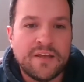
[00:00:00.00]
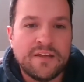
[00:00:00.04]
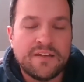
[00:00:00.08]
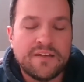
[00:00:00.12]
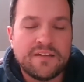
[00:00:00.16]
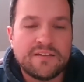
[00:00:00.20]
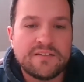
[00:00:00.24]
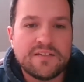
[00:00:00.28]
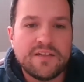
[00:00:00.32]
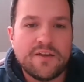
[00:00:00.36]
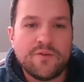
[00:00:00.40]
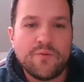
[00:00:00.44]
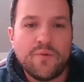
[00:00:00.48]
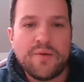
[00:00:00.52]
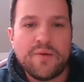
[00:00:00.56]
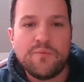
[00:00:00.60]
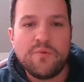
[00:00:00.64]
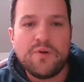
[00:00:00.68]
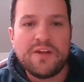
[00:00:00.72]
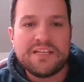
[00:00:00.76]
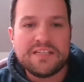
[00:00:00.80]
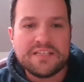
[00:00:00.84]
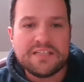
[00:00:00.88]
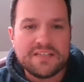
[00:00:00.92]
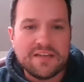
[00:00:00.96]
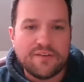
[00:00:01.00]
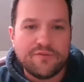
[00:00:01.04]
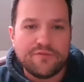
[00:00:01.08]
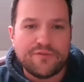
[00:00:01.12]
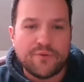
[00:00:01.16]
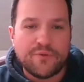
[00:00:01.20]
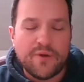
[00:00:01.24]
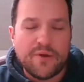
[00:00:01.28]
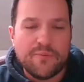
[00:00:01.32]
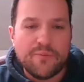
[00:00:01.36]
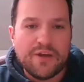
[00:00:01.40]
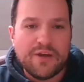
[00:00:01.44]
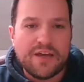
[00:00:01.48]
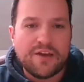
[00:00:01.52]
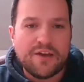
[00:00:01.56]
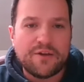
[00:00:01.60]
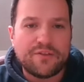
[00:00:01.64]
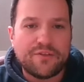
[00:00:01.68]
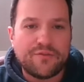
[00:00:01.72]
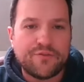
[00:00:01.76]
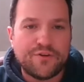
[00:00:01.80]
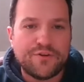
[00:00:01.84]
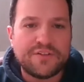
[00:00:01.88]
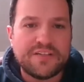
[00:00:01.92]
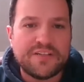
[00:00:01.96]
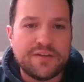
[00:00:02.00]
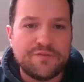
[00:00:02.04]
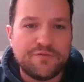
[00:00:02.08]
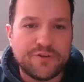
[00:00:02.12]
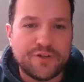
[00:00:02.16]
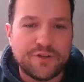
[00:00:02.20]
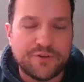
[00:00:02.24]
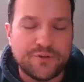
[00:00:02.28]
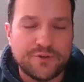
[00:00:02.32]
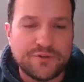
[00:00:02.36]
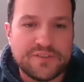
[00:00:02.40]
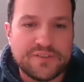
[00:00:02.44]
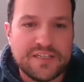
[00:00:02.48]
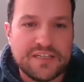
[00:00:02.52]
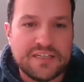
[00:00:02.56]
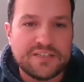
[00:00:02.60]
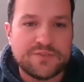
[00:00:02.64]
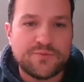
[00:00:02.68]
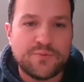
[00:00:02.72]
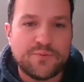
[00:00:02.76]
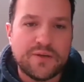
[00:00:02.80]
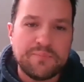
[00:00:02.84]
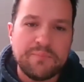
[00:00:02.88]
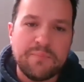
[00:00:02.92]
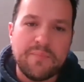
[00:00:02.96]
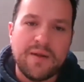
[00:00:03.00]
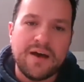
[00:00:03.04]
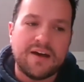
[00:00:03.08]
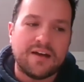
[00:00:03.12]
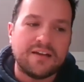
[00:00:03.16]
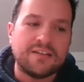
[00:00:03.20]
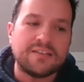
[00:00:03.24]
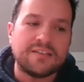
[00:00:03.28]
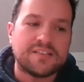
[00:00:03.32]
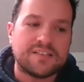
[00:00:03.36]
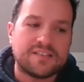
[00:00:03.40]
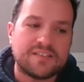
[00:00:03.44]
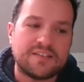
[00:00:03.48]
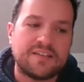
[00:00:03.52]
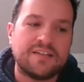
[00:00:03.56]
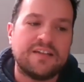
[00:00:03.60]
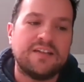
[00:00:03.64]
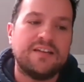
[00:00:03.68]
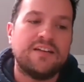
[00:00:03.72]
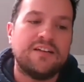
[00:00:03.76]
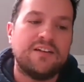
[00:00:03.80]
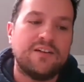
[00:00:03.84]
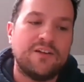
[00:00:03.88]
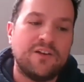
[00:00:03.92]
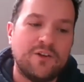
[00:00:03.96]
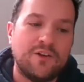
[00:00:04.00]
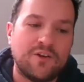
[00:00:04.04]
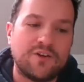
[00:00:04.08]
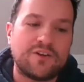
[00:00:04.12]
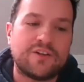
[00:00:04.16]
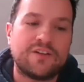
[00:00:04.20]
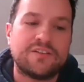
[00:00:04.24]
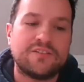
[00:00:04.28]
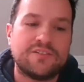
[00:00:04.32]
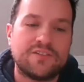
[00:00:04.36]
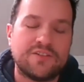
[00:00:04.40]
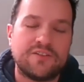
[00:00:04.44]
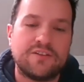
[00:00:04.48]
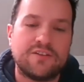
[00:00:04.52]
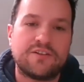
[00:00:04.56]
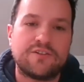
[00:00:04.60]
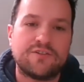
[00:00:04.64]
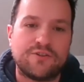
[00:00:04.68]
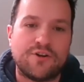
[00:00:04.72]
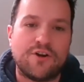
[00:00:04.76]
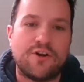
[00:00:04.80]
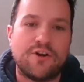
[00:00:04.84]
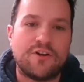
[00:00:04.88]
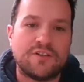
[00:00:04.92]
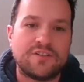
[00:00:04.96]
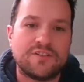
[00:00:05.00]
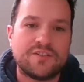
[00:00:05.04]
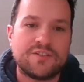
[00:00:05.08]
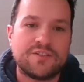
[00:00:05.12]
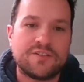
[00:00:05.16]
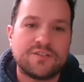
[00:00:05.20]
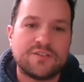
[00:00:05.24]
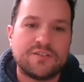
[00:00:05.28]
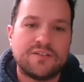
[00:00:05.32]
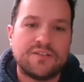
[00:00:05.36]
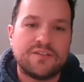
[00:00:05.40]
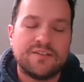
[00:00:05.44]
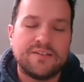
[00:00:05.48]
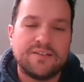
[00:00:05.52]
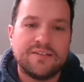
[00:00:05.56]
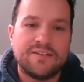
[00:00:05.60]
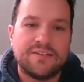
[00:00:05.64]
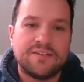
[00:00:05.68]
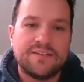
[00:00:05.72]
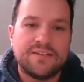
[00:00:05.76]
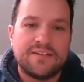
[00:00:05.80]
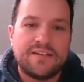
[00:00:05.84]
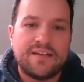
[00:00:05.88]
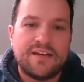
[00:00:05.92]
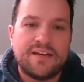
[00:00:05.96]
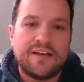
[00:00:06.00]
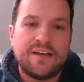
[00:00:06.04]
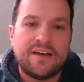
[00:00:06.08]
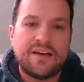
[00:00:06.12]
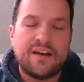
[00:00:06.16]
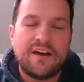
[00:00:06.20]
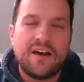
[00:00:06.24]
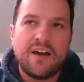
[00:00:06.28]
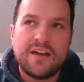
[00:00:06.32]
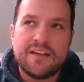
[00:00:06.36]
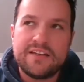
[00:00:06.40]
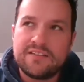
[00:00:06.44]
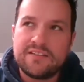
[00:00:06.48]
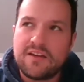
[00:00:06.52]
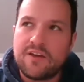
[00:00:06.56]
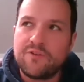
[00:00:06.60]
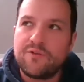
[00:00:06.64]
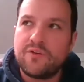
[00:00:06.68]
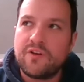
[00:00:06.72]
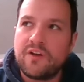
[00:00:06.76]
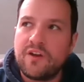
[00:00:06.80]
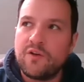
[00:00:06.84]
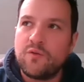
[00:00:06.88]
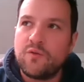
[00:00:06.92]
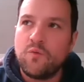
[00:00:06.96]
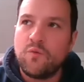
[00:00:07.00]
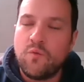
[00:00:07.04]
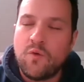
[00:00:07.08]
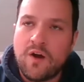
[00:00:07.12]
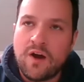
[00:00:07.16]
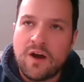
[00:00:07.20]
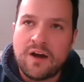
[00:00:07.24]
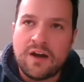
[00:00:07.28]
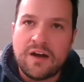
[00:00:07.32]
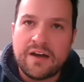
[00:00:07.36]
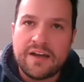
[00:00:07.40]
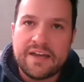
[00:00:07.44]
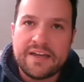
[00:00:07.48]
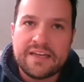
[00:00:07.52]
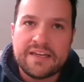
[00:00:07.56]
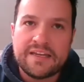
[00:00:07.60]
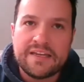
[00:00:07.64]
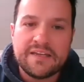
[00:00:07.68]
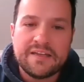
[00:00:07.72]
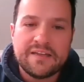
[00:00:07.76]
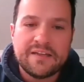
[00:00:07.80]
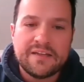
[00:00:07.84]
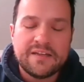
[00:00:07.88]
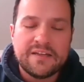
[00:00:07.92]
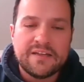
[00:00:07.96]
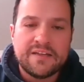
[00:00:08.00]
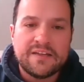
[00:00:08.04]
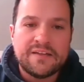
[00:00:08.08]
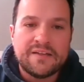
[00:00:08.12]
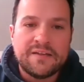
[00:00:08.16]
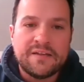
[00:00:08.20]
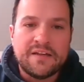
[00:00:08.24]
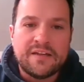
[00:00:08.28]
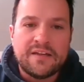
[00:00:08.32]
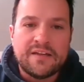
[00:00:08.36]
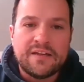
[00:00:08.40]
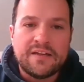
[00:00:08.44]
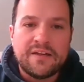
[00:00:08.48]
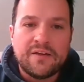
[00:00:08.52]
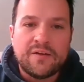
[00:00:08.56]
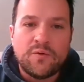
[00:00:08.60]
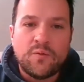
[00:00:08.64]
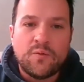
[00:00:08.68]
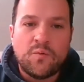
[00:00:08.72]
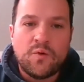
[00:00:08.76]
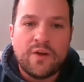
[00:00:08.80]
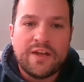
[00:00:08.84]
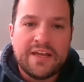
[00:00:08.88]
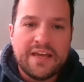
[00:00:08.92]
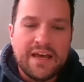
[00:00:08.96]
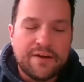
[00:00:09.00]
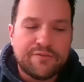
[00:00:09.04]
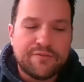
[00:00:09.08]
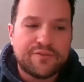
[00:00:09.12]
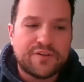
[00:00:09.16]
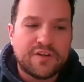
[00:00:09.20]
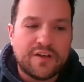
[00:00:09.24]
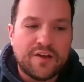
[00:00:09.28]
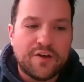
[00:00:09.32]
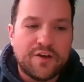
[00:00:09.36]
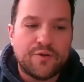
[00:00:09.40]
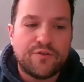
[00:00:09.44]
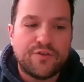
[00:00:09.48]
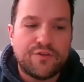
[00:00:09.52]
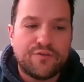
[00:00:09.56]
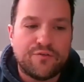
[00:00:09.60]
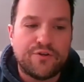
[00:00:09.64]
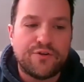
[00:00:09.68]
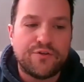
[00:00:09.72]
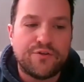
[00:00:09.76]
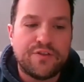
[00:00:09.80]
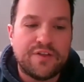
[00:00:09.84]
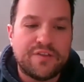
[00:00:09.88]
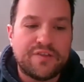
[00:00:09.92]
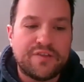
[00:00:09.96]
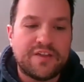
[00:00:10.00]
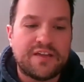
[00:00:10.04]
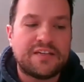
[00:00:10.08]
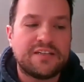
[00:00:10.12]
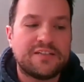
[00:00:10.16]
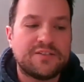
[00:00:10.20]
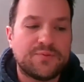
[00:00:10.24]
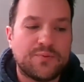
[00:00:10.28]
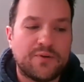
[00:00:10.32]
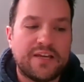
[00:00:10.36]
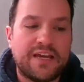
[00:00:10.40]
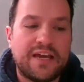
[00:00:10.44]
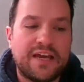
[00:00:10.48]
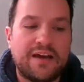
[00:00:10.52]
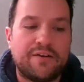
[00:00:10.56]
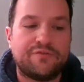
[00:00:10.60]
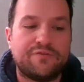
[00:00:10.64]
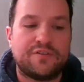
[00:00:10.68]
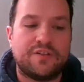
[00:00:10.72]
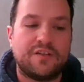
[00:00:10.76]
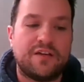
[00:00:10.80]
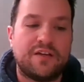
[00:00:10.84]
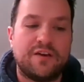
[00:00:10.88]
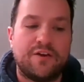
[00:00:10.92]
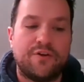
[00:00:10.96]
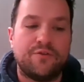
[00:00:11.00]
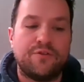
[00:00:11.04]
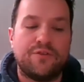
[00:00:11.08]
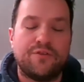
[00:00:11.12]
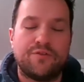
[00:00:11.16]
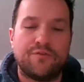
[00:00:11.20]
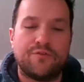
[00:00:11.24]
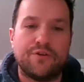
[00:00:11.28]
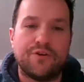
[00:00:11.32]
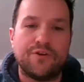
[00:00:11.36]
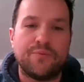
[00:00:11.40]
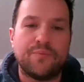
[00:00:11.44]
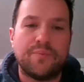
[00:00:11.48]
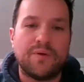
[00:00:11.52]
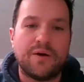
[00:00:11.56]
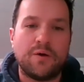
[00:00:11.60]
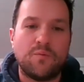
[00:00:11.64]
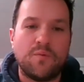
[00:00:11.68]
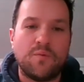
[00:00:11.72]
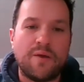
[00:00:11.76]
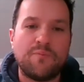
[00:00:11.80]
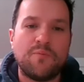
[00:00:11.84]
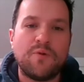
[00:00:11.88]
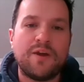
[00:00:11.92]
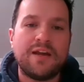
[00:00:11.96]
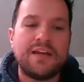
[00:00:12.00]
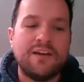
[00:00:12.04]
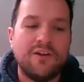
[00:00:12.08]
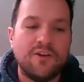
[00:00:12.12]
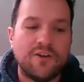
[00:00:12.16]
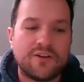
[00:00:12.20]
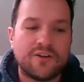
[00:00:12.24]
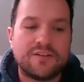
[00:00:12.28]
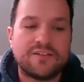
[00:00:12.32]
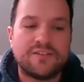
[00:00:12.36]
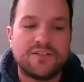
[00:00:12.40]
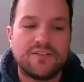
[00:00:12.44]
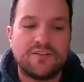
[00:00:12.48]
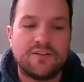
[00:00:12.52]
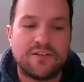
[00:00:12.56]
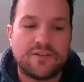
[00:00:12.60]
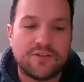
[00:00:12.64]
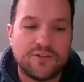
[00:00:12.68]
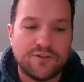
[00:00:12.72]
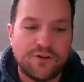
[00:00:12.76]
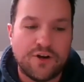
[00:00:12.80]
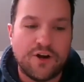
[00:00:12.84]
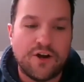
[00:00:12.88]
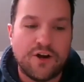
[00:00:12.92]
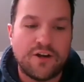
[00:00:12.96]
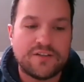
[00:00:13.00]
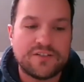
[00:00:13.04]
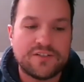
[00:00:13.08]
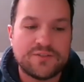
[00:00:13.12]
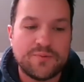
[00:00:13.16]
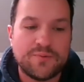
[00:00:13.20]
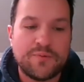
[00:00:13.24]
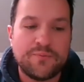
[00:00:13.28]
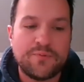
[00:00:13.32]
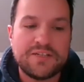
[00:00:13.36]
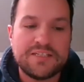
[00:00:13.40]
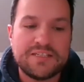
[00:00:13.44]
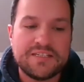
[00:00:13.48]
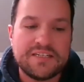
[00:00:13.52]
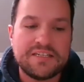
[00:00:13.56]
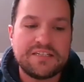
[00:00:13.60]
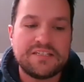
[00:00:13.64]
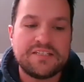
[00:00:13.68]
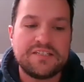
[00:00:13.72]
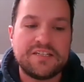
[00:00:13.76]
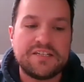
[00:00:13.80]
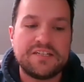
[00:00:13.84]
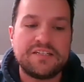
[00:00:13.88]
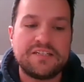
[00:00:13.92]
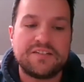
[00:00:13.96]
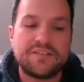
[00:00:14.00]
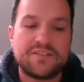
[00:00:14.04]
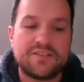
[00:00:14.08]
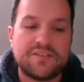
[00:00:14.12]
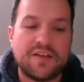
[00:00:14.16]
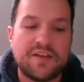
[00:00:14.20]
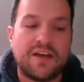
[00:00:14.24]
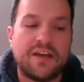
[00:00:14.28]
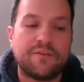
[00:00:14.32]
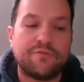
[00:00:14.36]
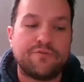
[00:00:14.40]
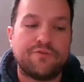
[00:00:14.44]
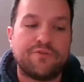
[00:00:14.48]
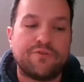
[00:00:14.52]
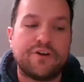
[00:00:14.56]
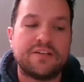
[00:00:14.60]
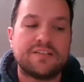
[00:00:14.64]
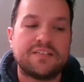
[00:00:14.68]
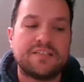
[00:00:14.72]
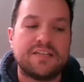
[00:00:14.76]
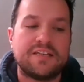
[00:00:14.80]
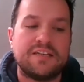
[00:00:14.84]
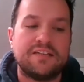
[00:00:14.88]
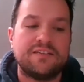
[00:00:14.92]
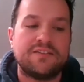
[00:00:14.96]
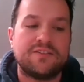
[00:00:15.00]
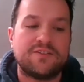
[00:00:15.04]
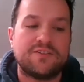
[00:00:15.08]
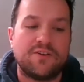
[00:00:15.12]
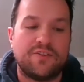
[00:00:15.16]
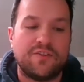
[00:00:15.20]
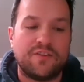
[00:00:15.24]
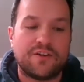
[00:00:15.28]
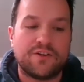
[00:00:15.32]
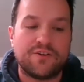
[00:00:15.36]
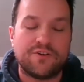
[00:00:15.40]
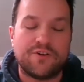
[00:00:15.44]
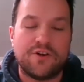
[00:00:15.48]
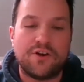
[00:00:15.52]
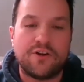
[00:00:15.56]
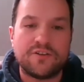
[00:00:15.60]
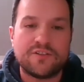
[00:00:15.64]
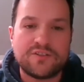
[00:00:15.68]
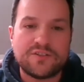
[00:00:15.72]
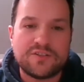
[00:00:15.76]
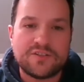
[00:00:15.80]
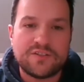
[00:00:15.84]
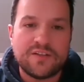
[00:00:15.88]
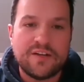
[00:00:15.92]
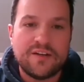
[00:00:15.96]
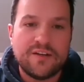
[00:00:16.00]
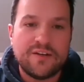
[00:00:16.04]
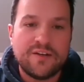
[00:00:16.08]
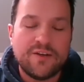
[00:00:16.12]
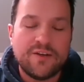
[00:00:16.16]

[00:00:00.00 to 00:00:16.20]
And so when we suffer, when we're going through difficulties, we must look to the cross. I don't know why we have to go through the things we have to go through. But when we look to the cross, when we see Jesus dying for our sins on the cross,